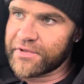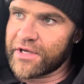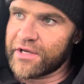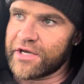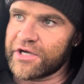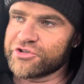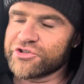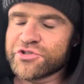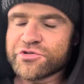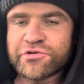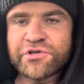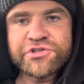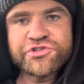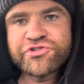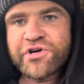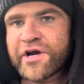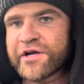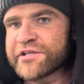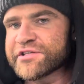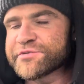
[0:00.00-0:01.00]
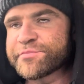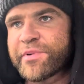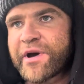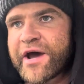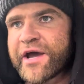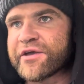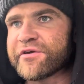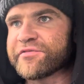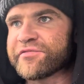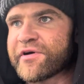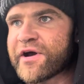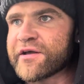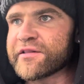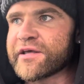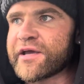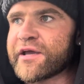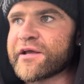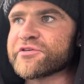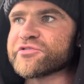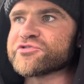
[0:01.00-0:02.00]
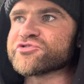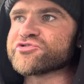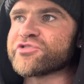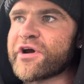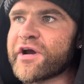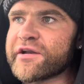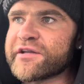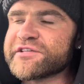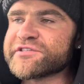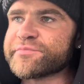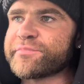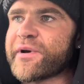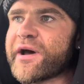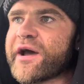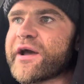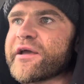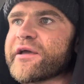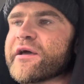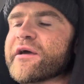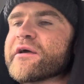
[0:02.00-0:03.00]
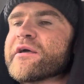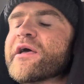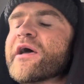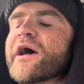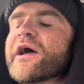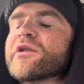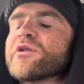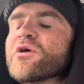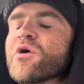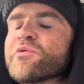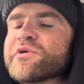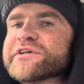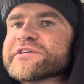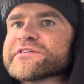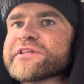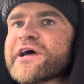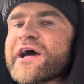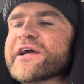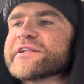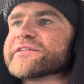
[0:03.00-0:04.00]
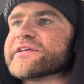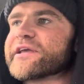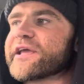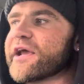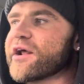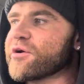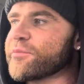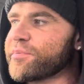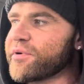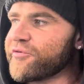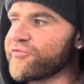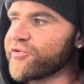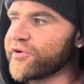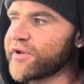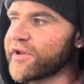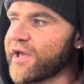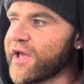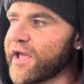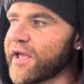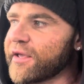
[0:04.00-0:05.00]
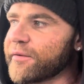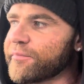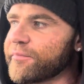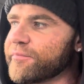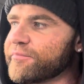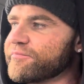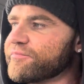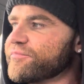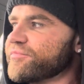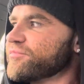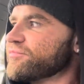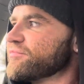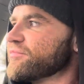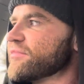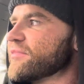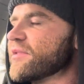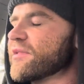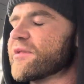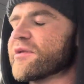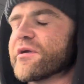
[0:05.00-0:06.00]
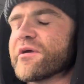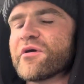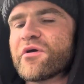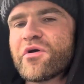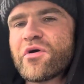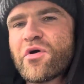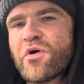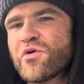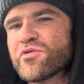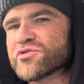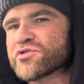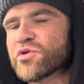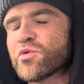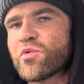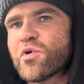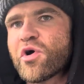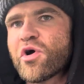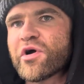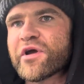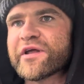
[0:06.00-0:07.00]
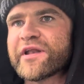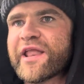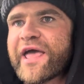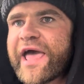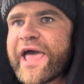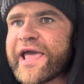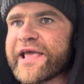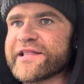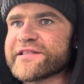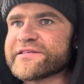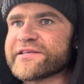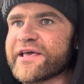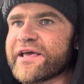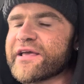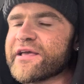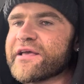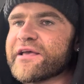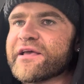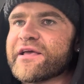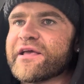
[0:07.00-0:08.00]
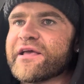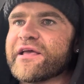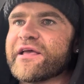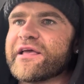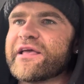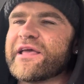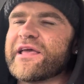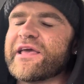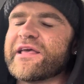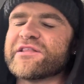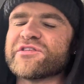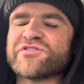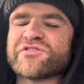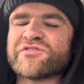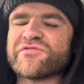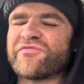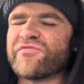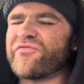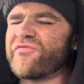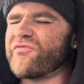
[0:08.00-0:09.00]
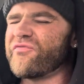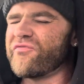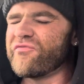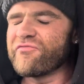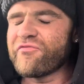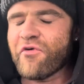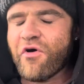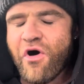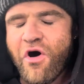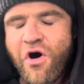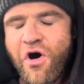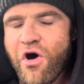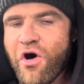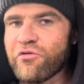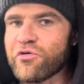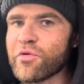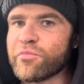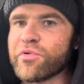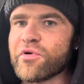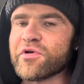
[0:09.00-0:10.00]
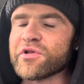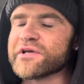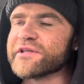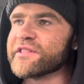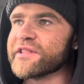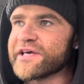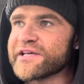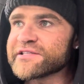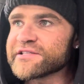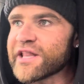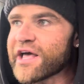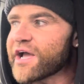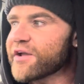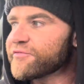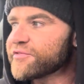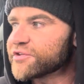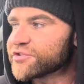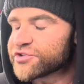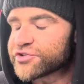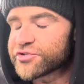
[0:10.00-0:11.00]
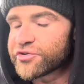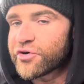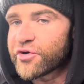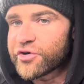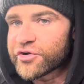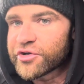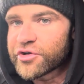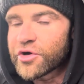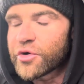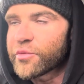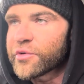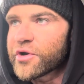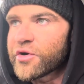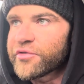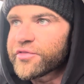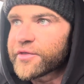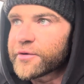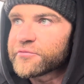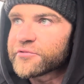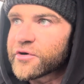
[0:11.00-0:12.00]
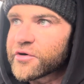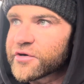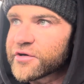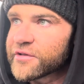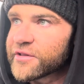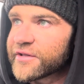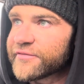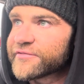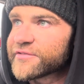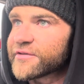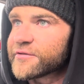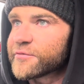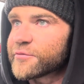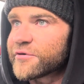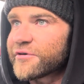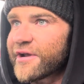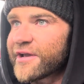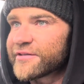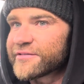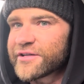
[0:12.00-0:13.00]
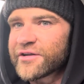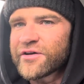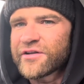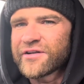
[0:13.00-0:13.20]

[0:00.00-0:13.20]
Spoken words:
I just want to try and inspire you. Finally, just try and inspire you. I know what it's like to get up every day, go to work and hate it. It's horrible, and this life is short. You know, we all think we're all going to live till we're 80. Not